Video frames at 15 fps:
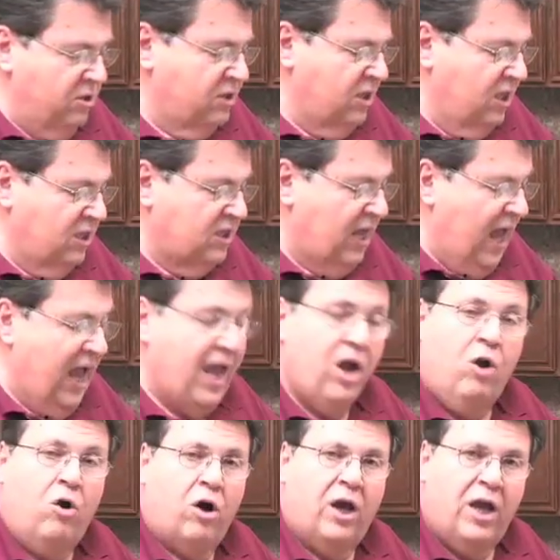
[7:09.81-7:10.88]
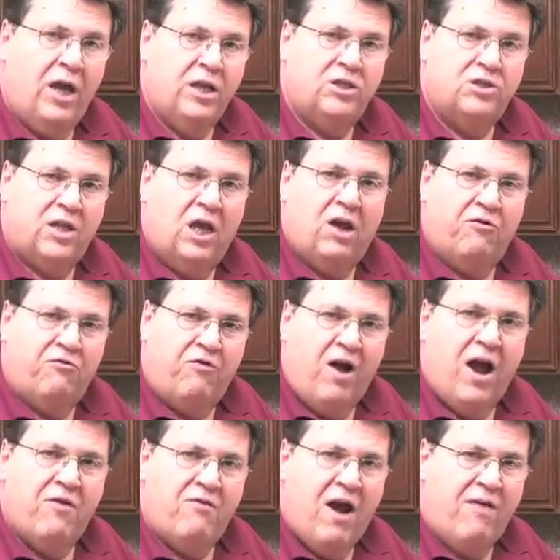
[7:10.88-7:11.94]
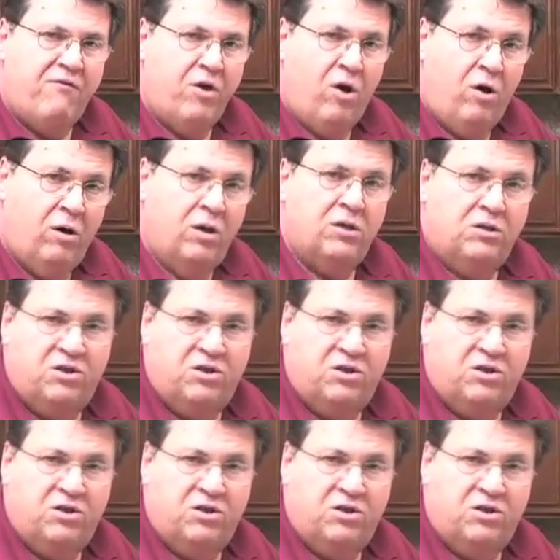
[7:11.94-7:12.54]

It's an Italian cookie. It's like a fried ravioli.